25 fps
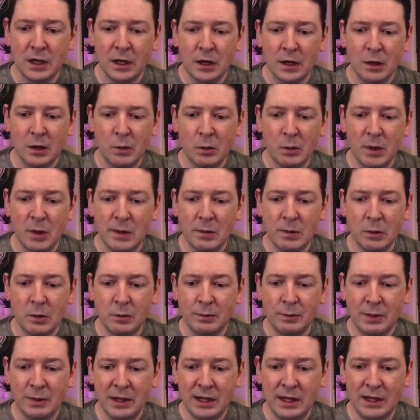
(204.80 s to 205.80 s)
we will
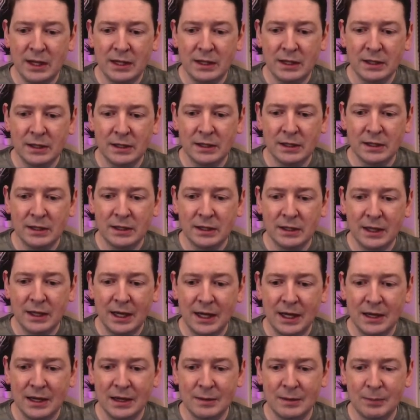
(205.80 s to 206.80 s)
be
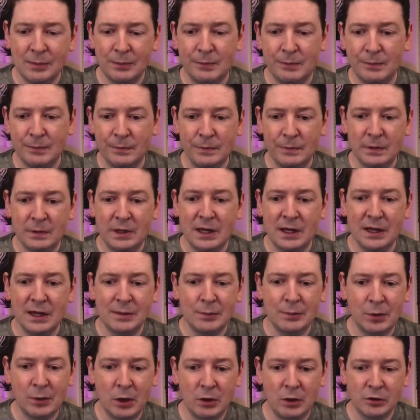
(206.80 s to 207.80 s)
in the
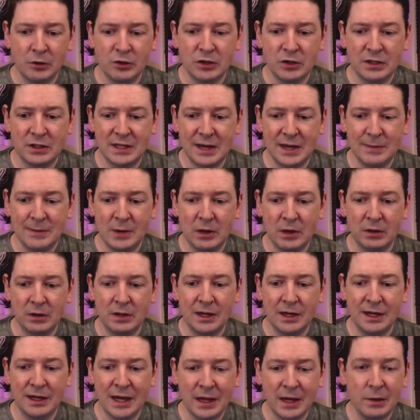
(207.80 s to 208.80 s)
branch demo.
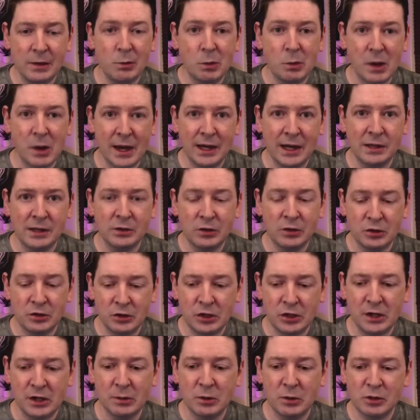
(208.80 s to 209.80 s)
Another way to
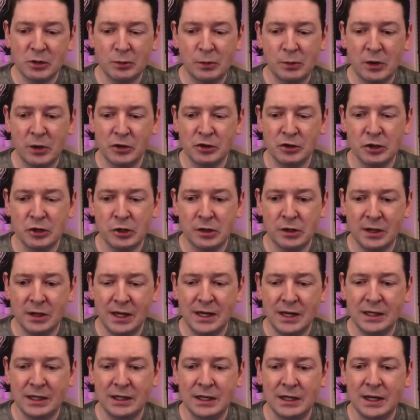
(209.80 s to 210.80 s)
check which branch you're
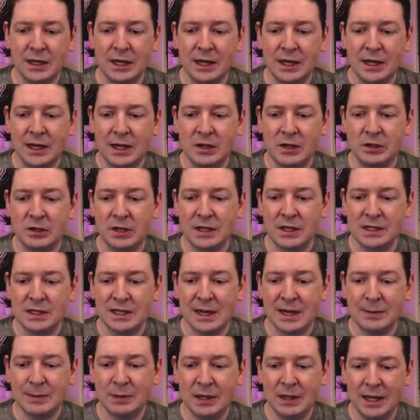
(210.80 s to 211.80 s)
in is you can
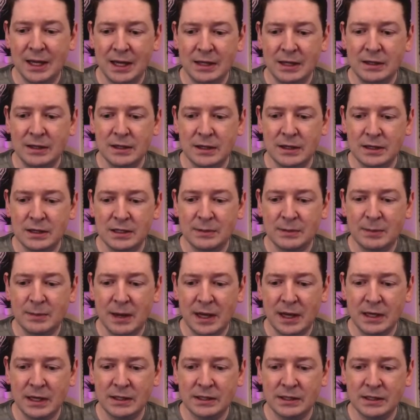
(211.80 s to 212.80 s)
type git
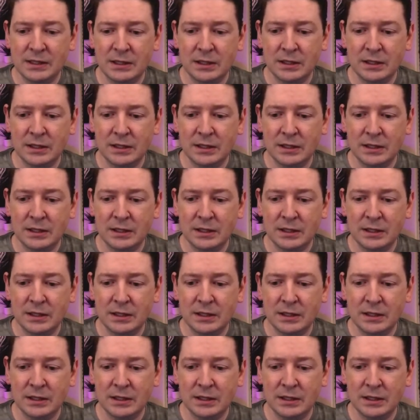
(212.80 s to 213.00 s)
space